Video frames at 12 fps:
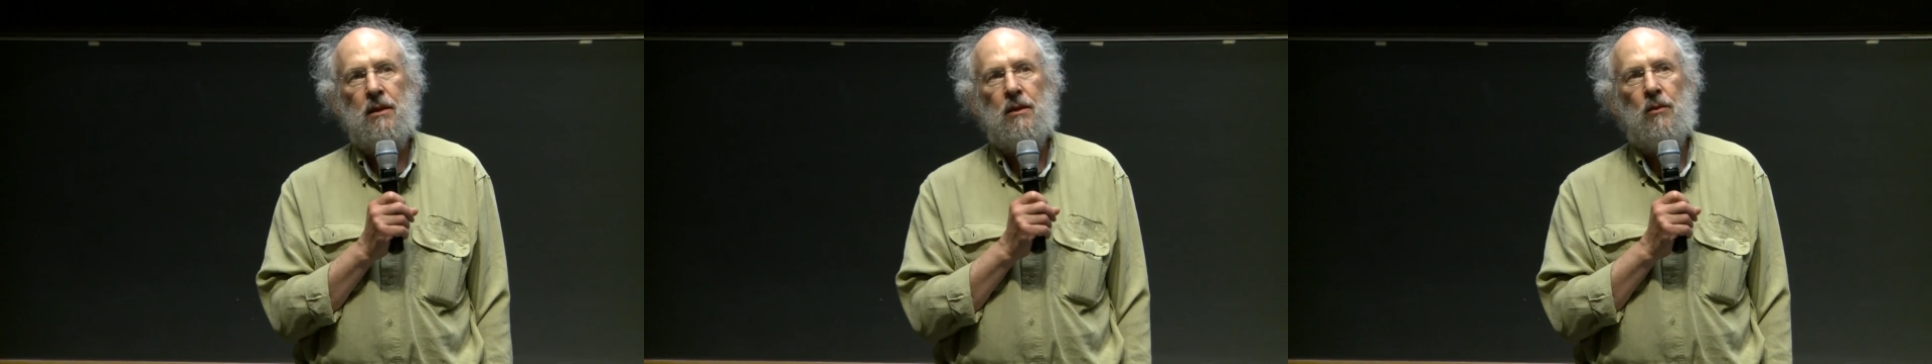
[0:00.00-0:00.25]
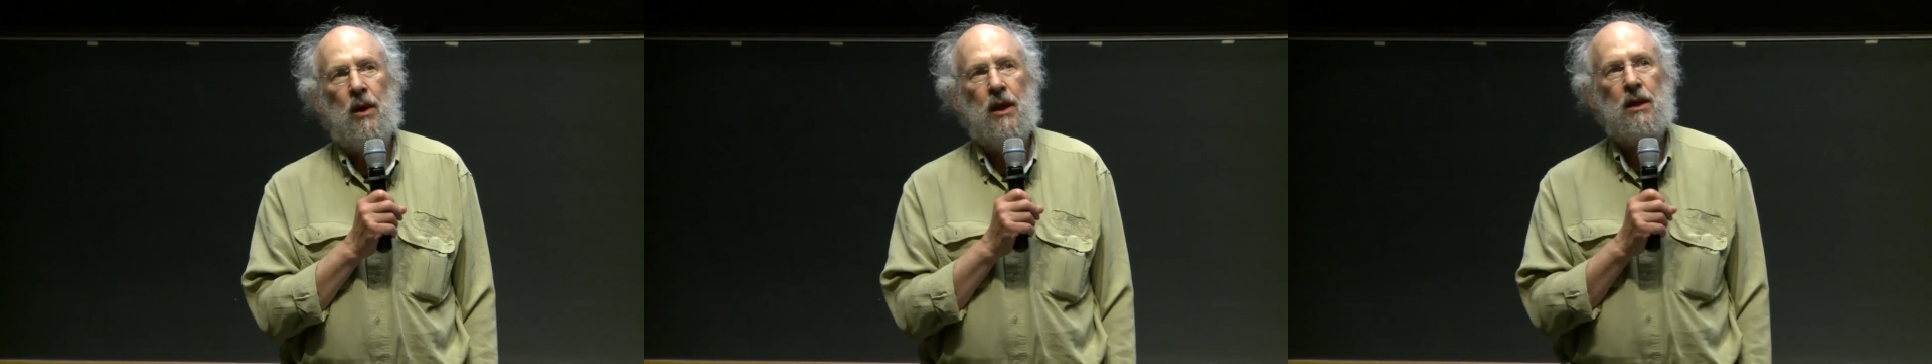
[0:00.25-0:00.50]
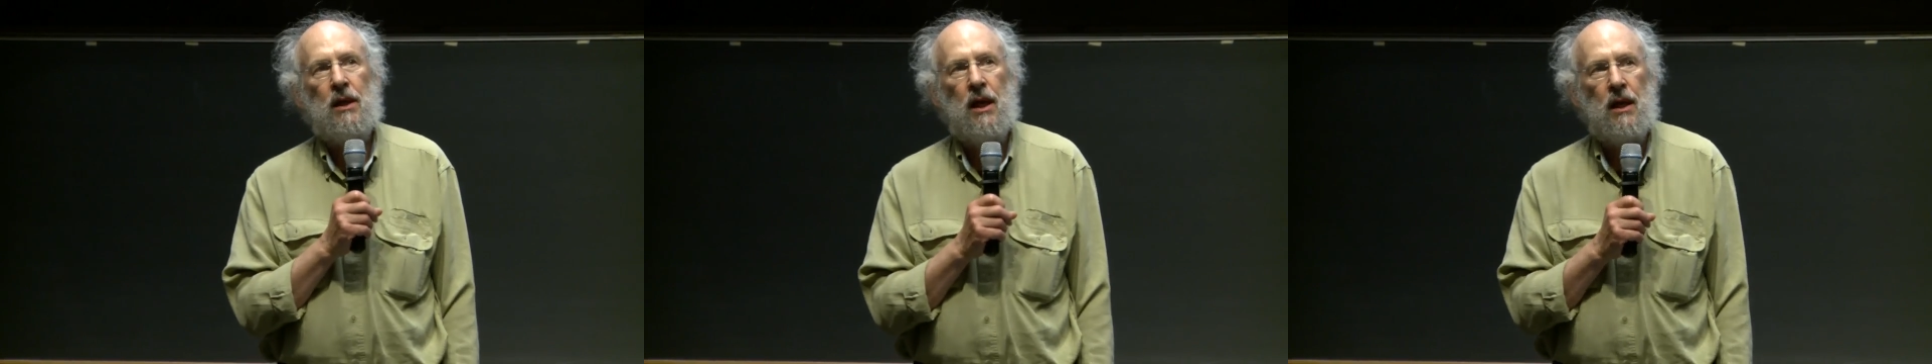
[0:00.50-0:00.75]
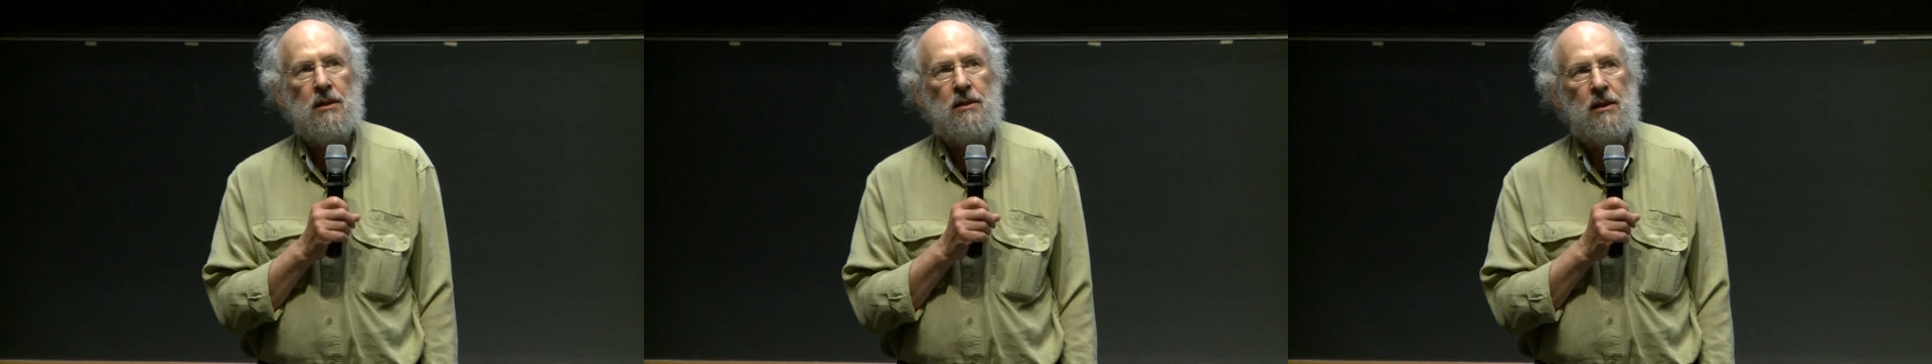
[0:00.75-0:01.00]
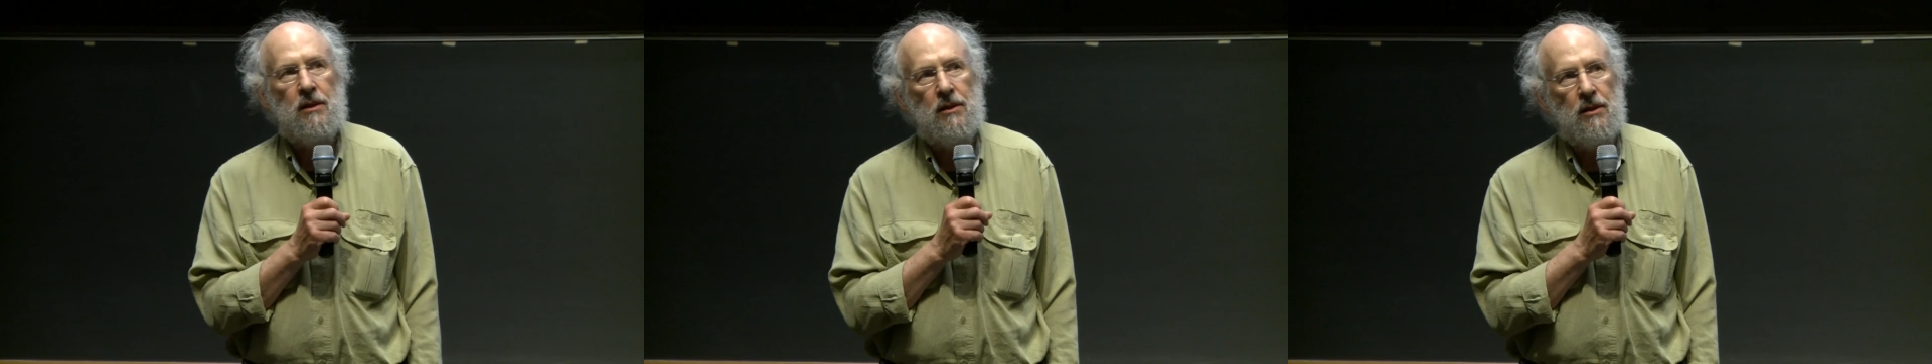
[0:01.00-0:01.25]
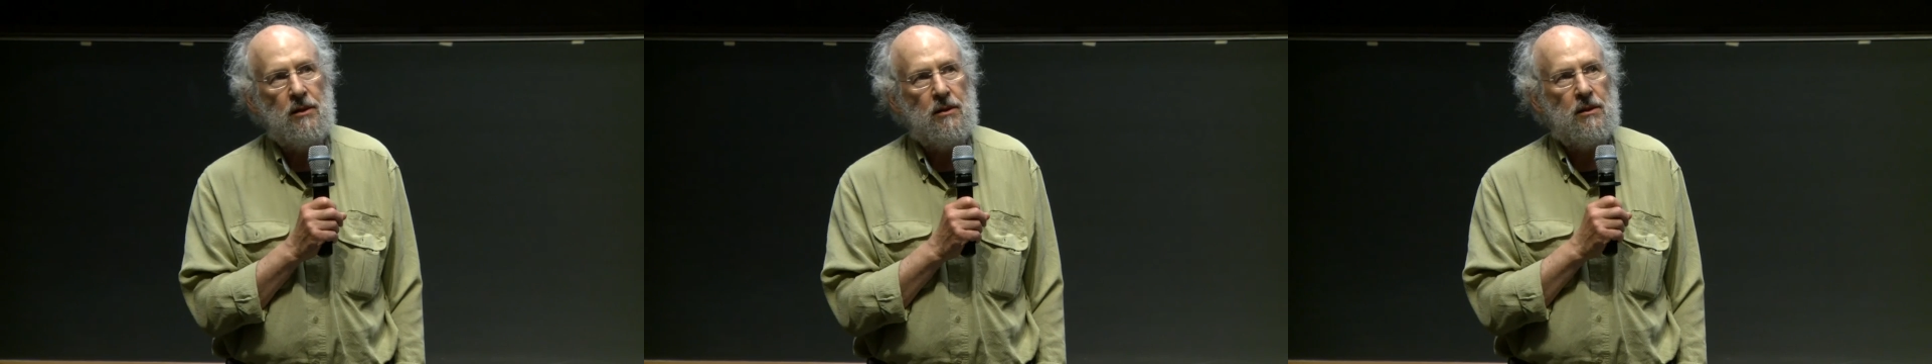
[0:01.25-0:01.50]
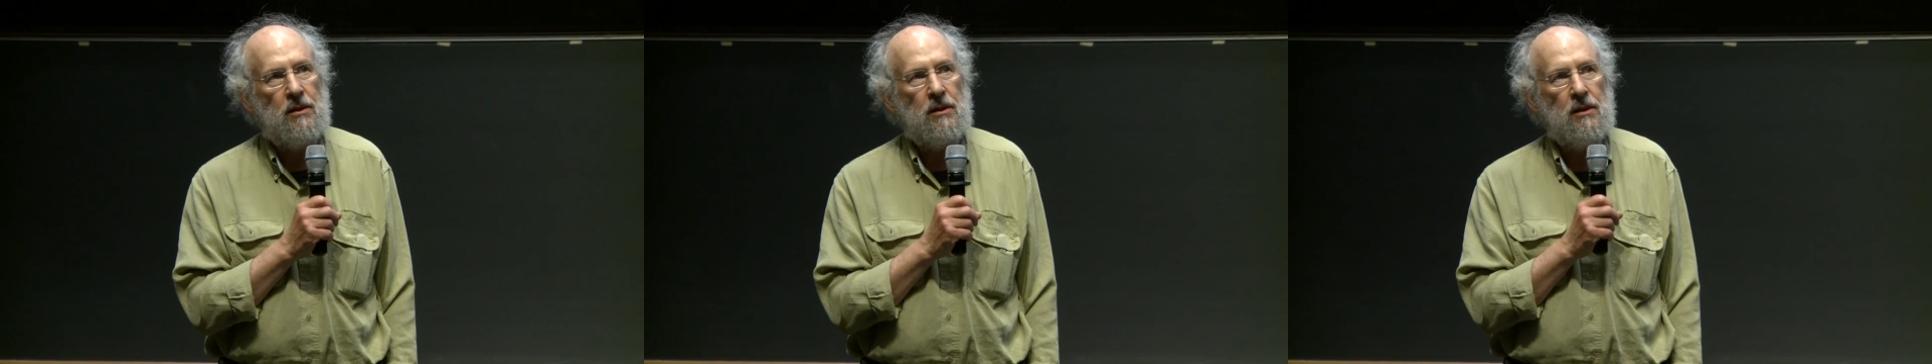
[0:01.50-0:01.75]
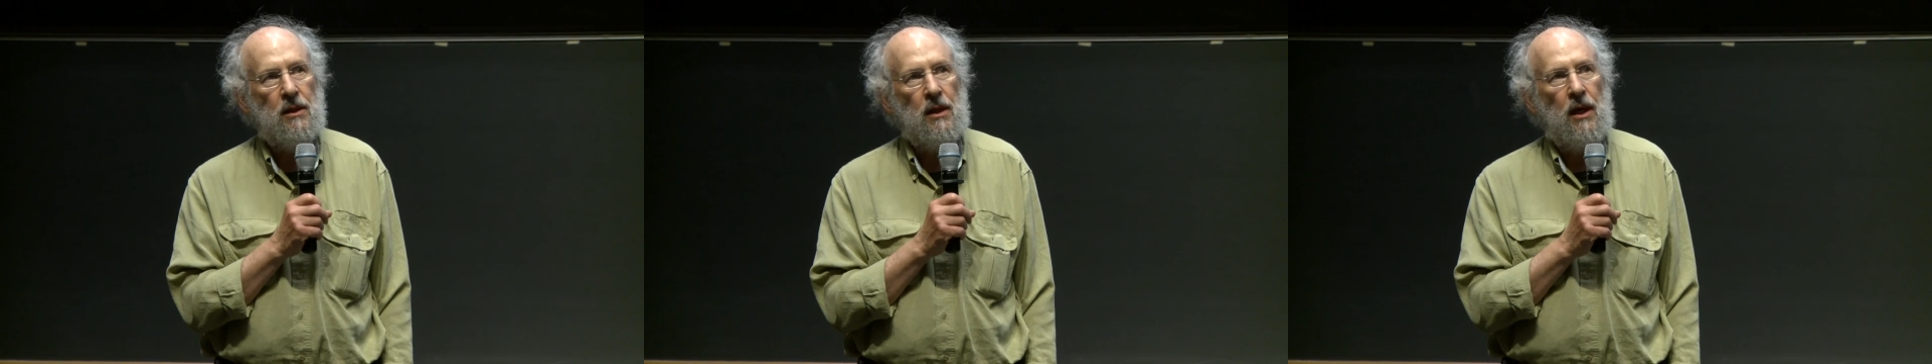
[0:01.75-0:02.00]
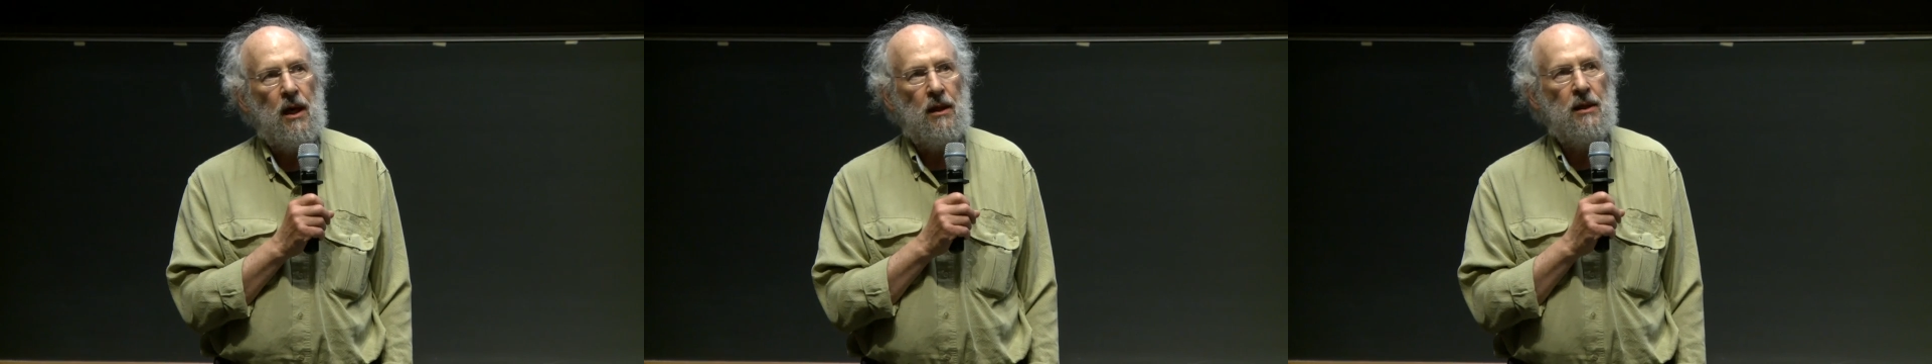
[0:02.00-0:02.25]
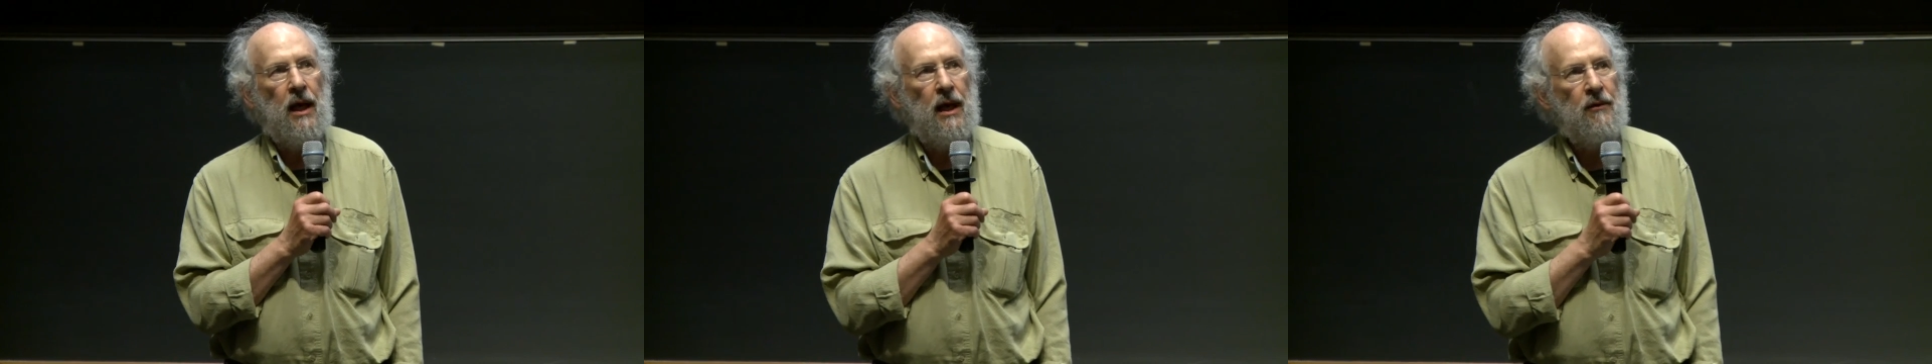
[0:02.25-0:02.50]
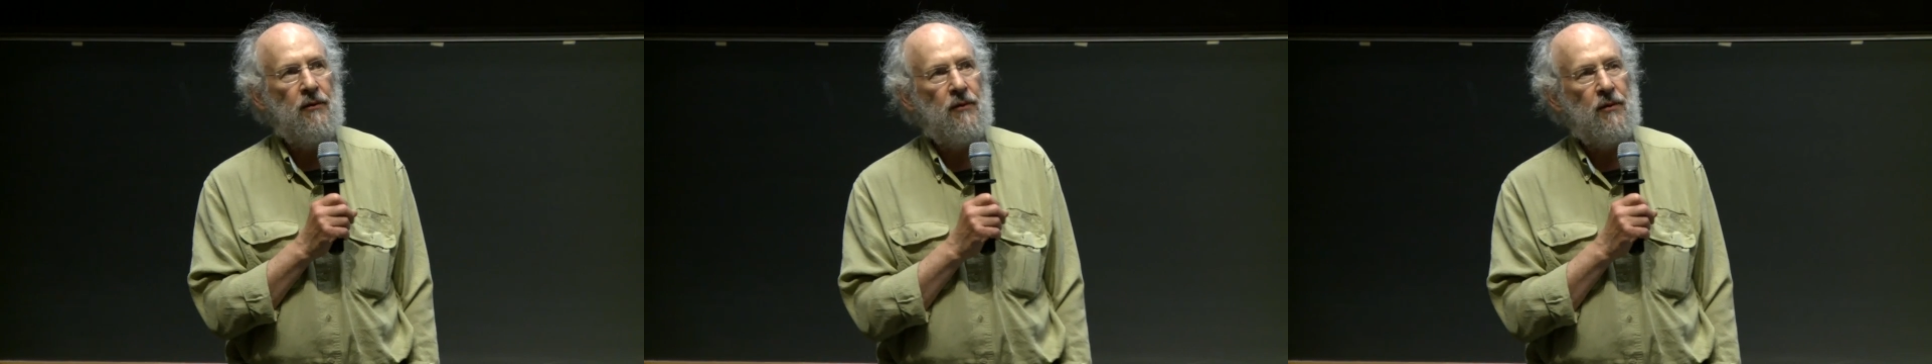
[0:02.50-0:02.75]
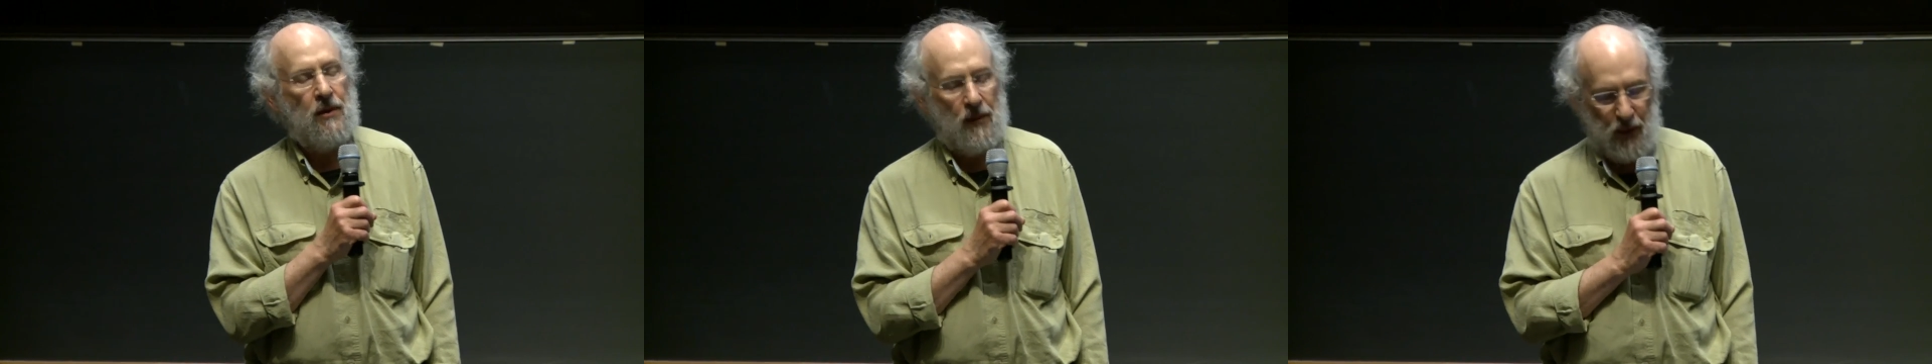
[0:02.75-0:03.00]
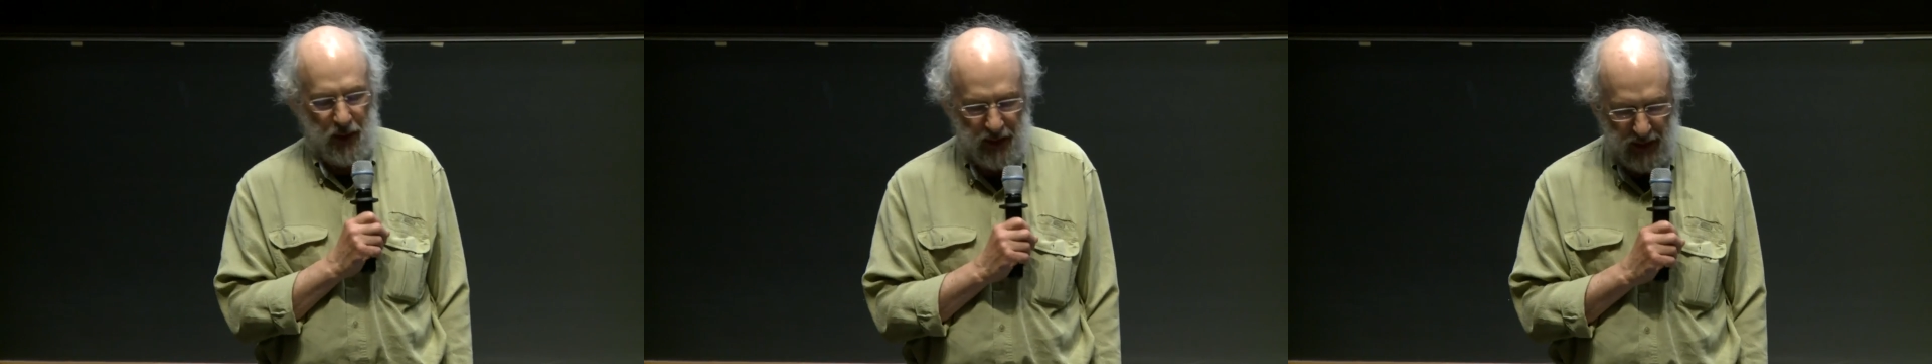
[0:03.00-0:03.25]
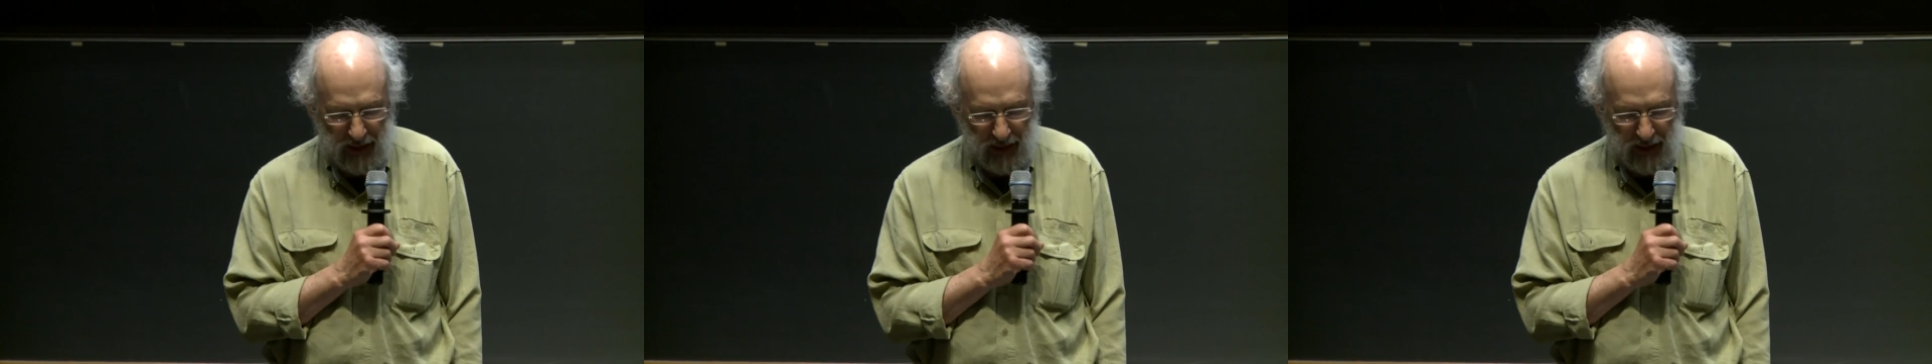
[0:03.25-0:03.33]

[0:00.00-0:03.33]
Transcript: what constitutes a life worth